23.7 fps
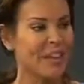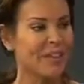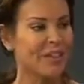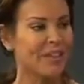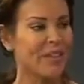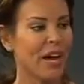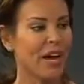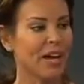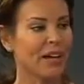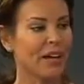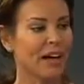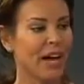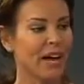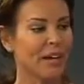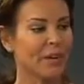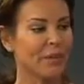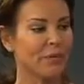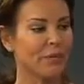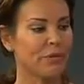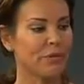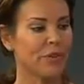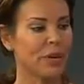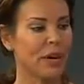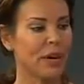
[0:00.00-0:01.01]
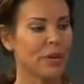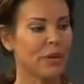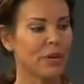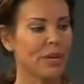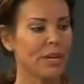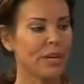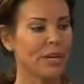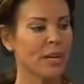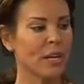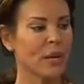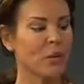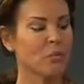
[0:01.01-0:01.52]
that I'm
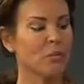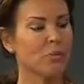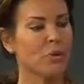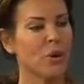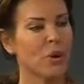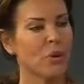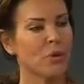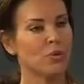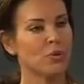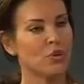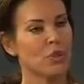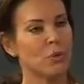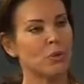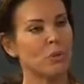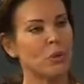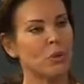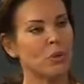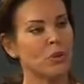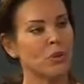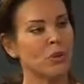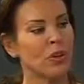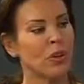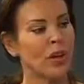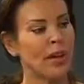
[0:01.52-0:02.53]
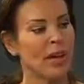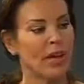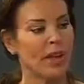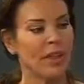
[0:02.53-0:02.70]
very approachable,